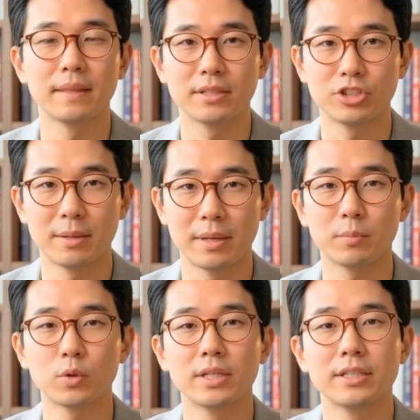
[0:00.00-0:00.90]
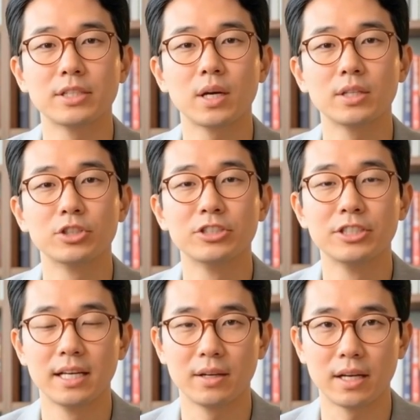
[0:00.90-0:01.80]
JP Morgan's cautious
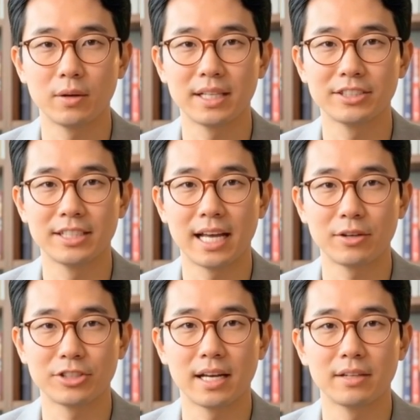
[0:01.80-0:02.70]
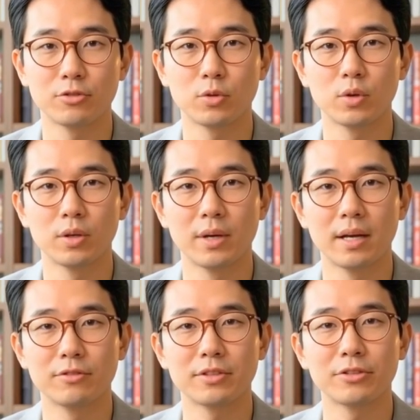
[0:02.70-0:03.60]
scenario has a downside floor
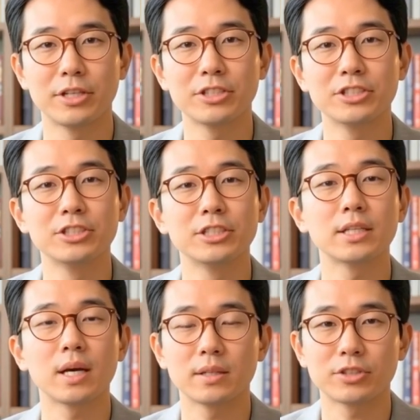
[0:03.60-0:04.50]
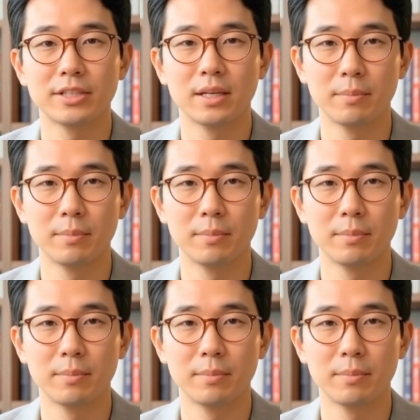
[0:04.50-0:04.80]
around $50 to $60 in their